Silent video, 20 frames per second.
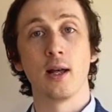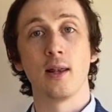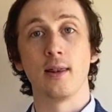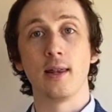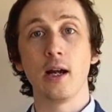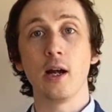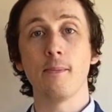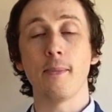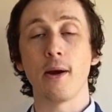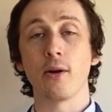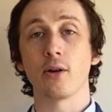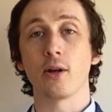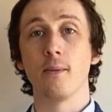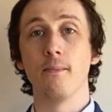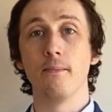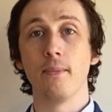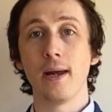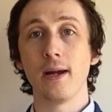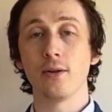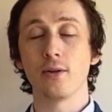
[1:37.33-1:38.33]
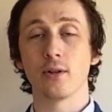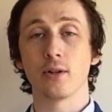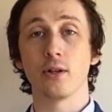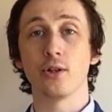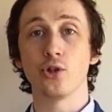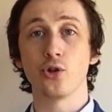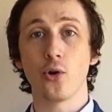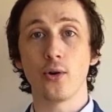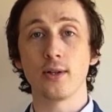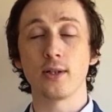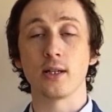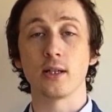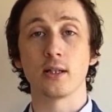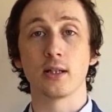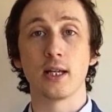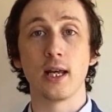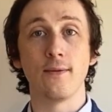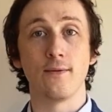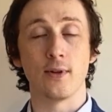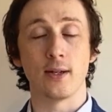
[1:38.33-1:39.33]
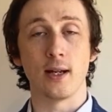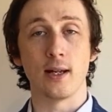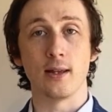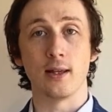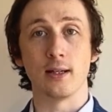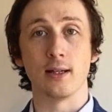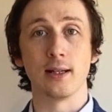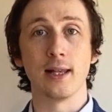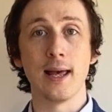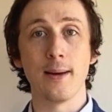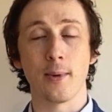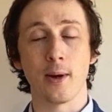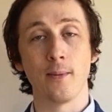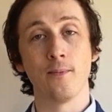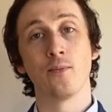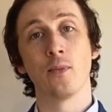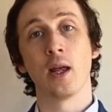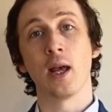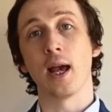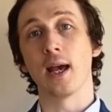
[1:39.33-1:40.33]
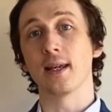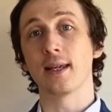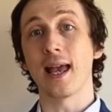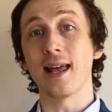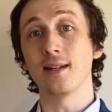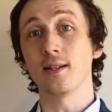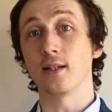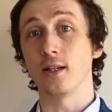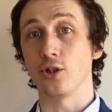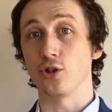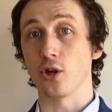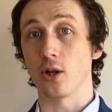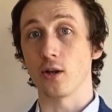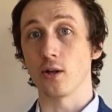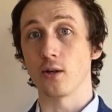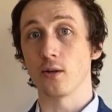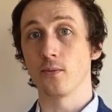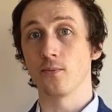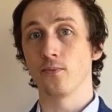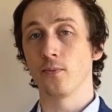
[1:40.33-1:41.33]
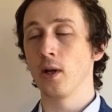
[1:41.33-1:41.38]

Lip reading: they're about comparing the choices given in the dilemma against each other.